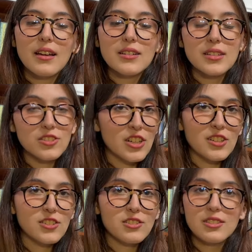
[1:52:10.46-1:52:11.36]

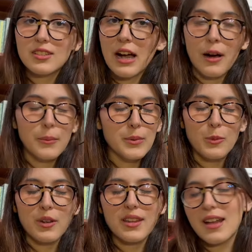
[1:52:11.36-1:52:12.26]
suggestions, I'll be
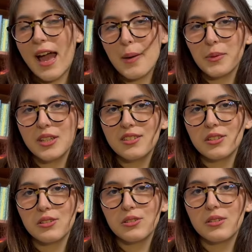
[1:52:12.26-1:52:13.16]
more than happy
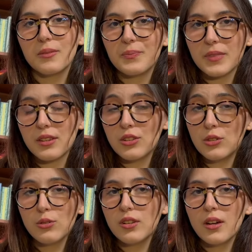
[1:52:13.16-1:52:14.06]
to
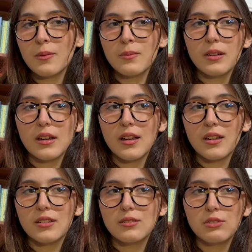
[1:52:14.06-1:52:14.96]
do them
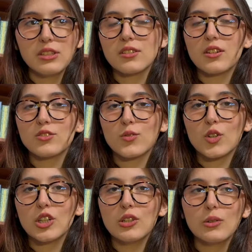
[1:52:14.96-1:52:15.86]
and research
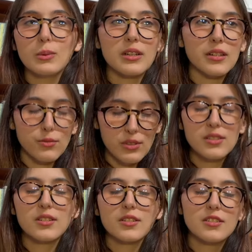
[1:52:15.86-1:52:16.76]
for you, because
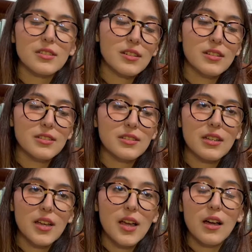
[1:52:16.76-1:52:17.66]
research is
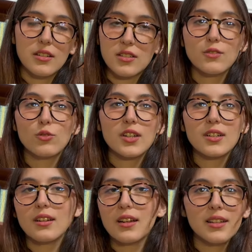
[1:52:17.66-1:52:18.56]
a ton of
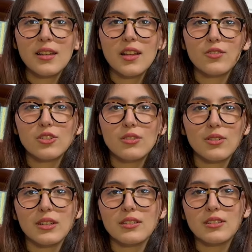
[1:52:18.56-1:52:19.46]
work and I love to do
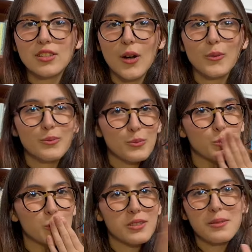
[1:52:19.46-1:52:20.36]
it. So,
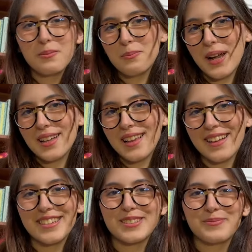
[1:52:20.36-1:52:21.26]
bye class.